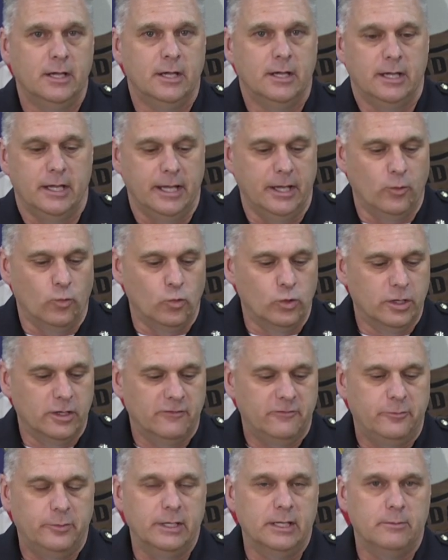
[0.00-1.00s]
It would
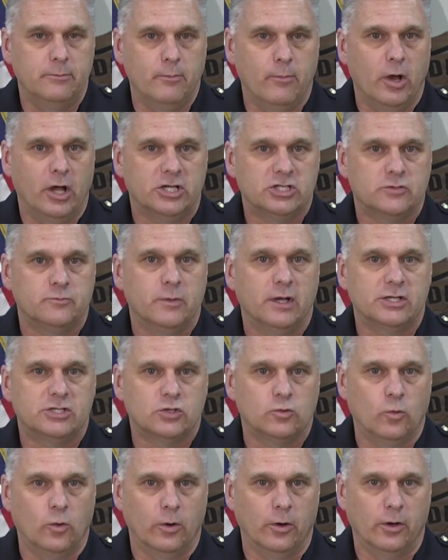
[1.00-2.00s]
have been much
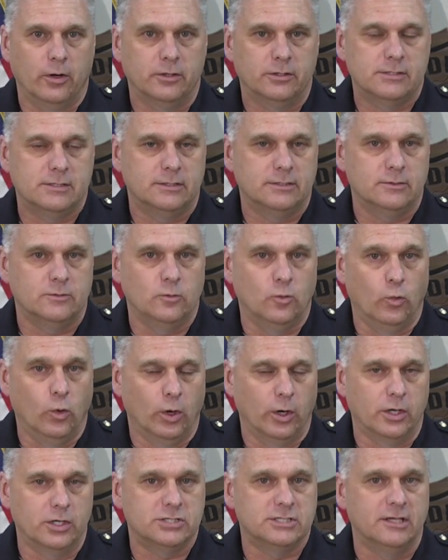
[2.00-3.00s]

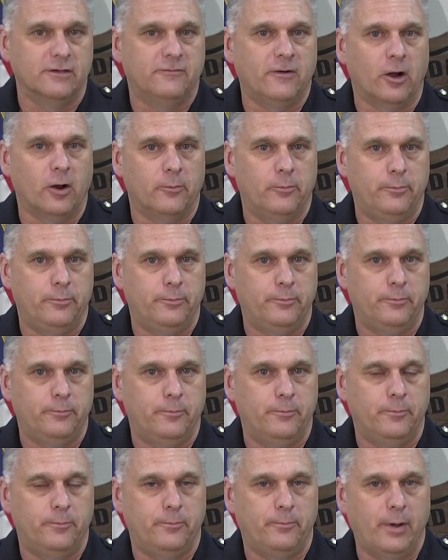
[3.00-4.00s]
worse if our
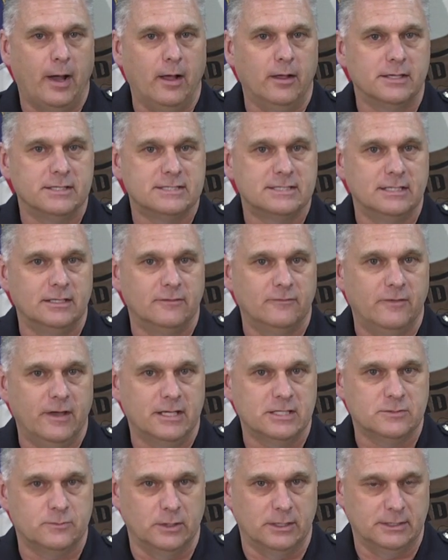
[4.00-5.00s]
policy
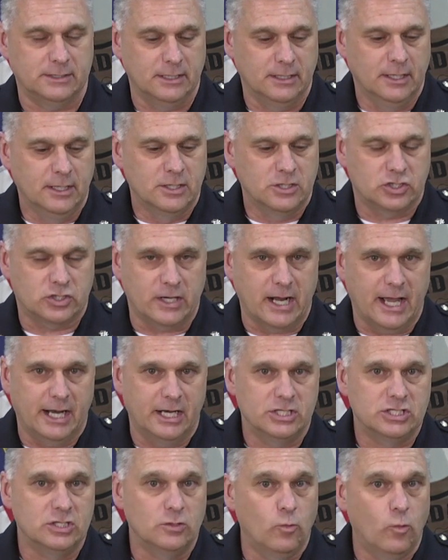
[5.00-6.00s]
investment
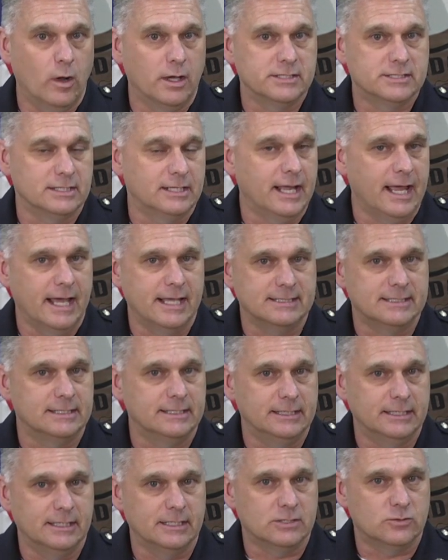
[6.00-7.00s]
strategy wasn't as it
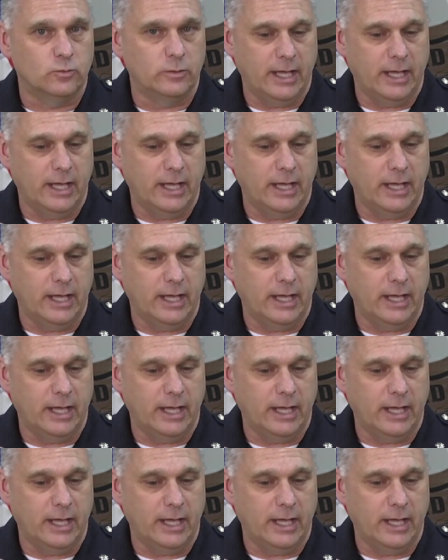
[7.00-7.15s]
is.